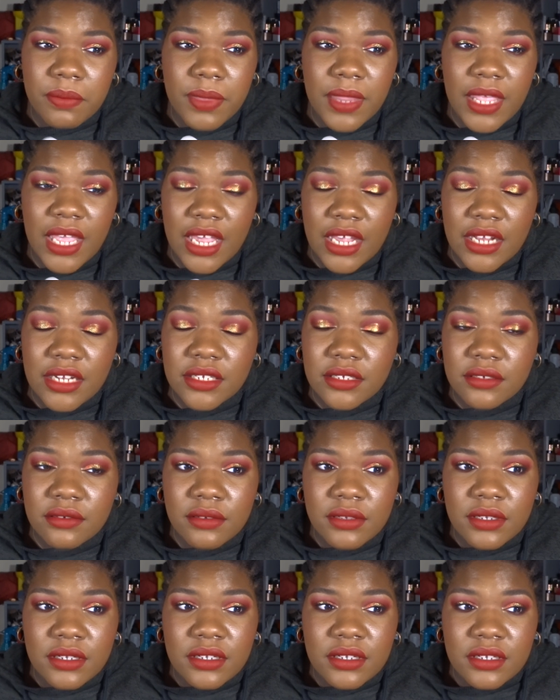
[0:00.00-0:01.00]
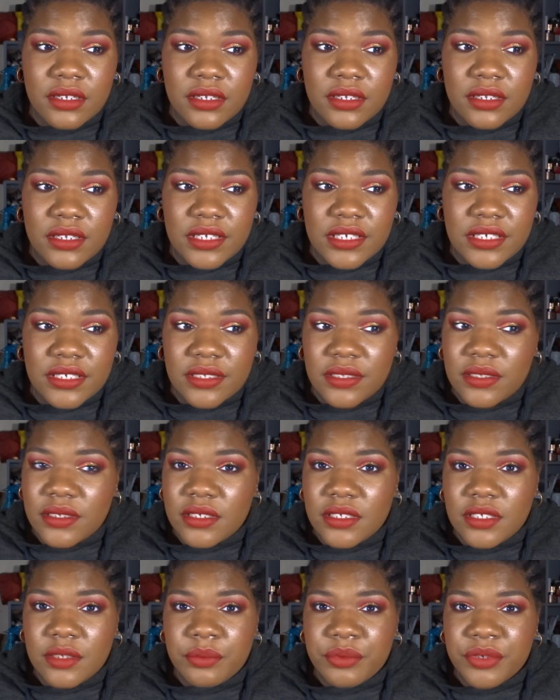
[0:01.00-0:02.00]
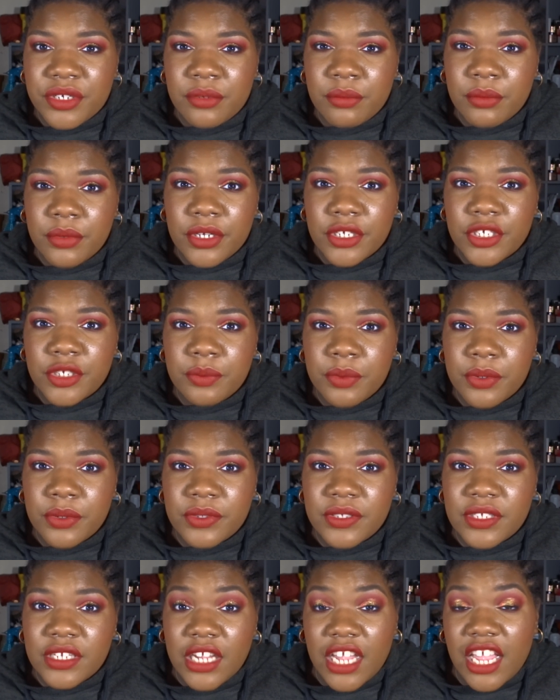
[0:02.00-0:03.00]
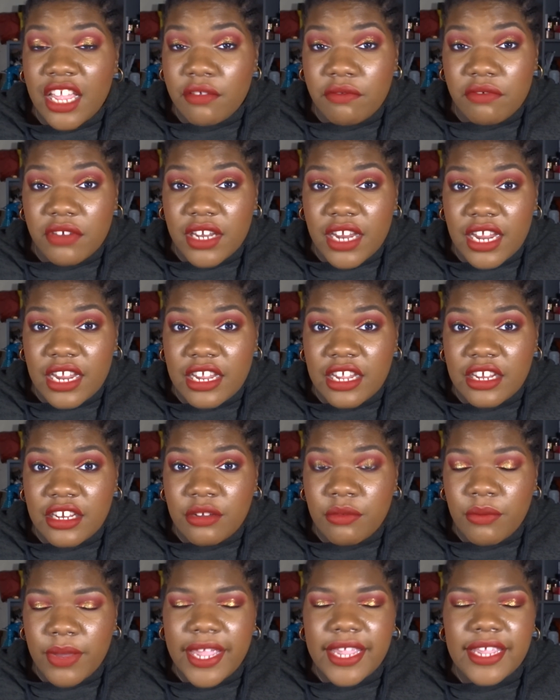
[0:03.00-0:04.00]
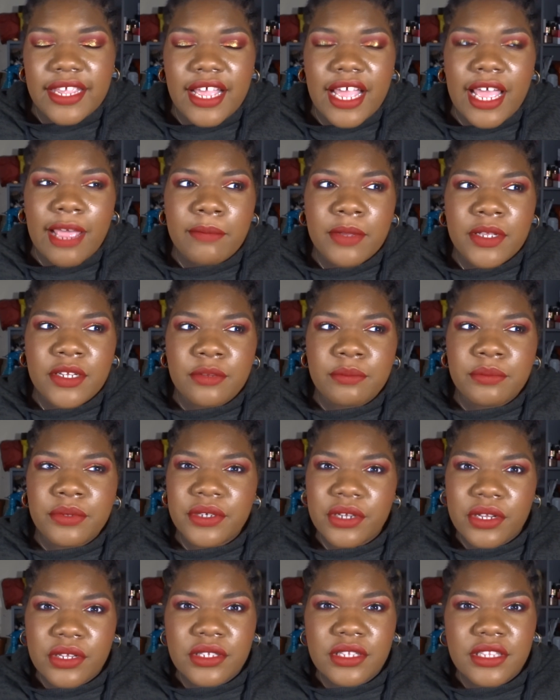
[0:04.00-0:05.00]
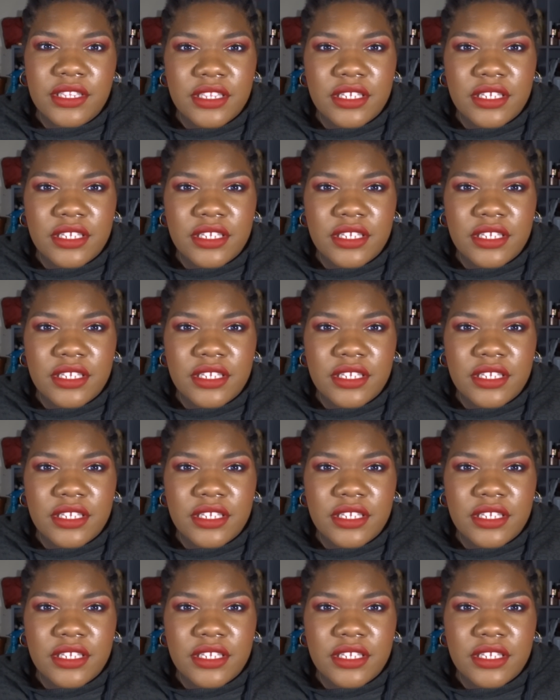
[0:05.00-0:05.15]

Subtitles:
and she's pretty much posting every day anyway, I'm gonna put on